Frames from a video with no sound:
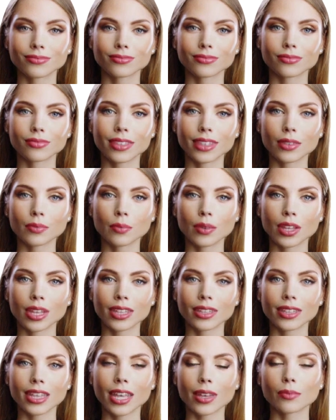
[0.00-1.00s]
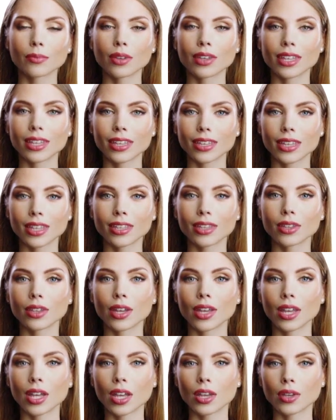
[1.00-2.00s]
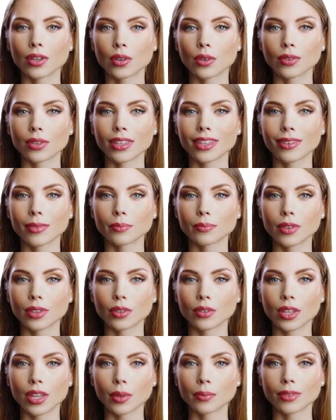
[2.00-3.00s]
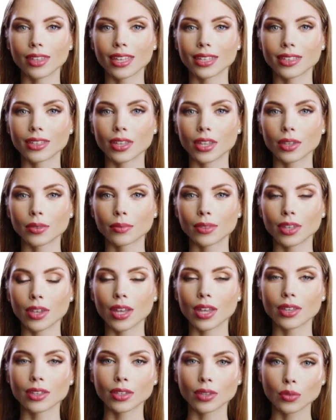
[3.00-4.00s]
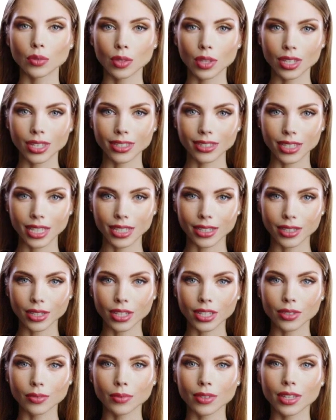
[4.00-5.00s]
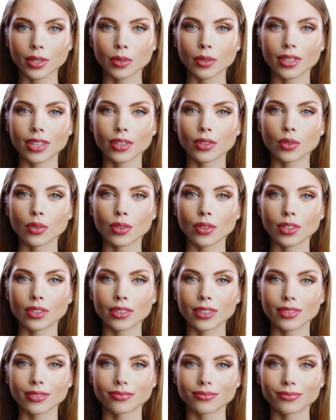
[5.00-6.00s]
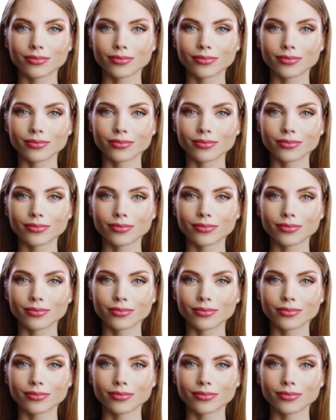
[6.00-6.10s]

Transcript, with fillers: Facebook and Cambridge Analytica are two examples of companies that have been accused of using data to manipulate voters.